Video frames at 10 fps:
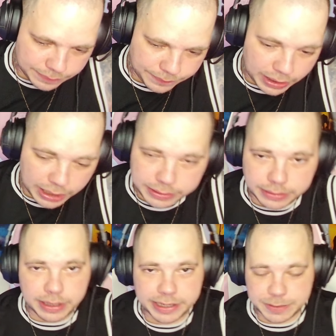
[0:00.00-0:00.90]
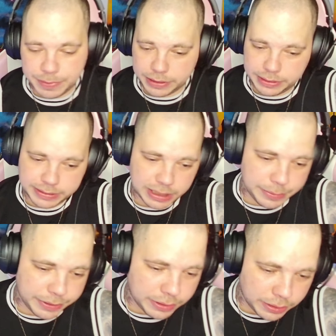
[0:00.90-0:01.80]
I did not expect this. I
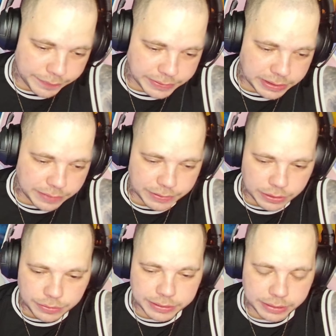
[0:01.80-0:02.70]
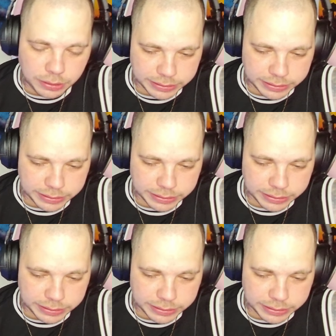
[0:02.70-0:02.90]
mean, obviously with all the